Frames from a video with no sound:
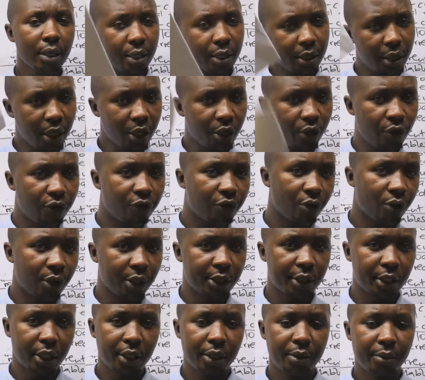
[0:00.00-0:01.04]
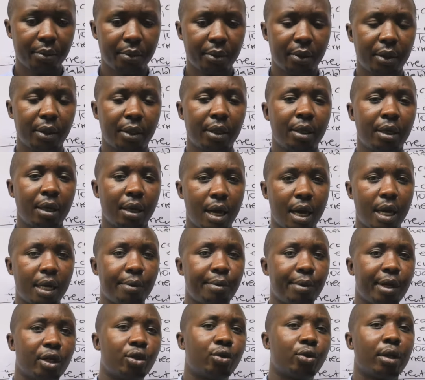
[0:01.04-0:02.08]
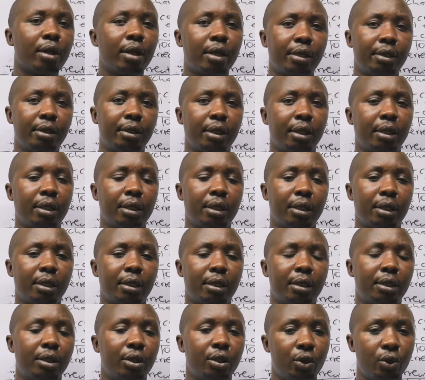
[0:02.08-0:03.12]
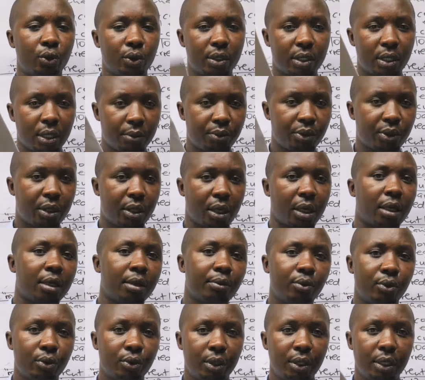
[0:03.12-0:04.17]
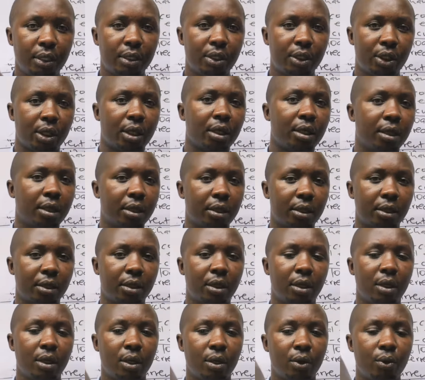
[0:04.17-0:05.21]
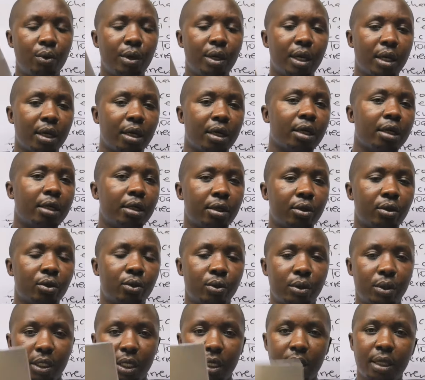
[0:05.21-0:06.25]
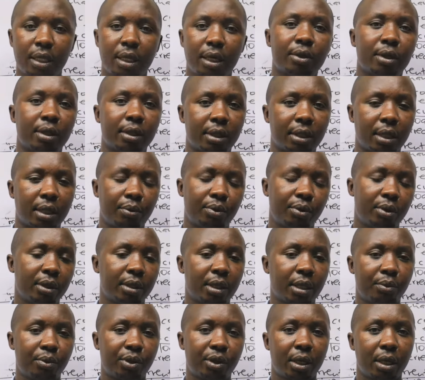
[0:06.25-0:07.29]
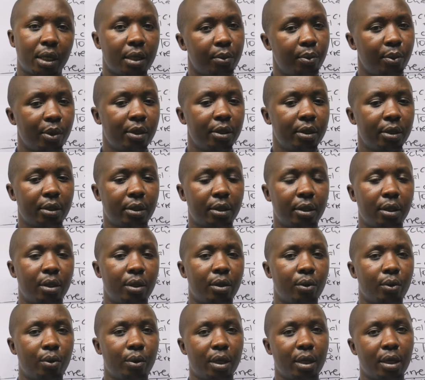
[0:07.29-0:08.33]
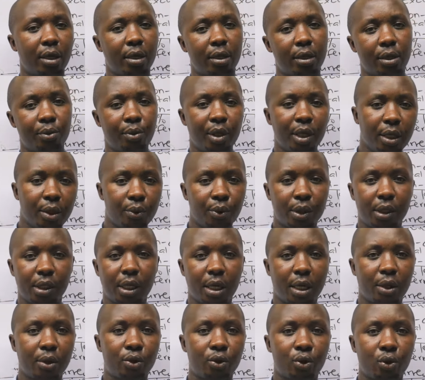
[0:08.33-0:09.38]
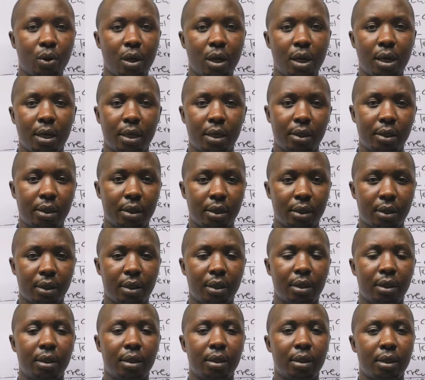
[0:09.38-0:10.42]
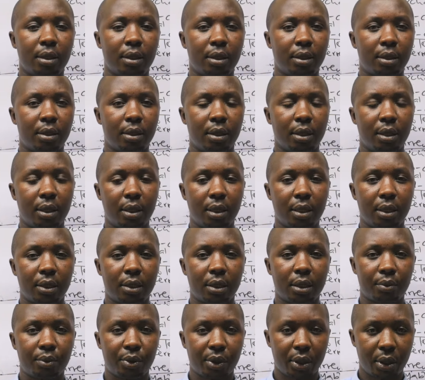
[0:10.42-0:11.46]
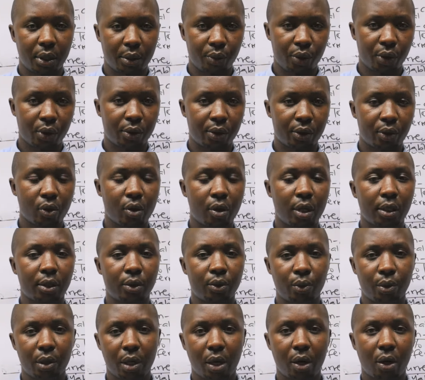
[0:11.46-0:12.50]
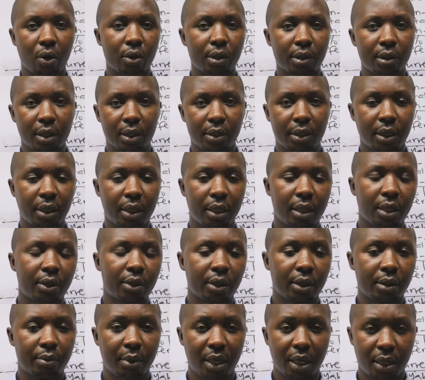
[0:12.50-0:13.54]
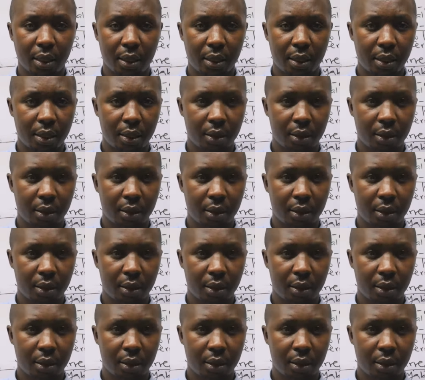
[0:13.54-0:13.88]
Thank you for your time, and make sure that you subscribe to this channel. We are heading to 10,000 subscribers. We are remaining with around 200 subscriptions so that we cross the 10,000 mark.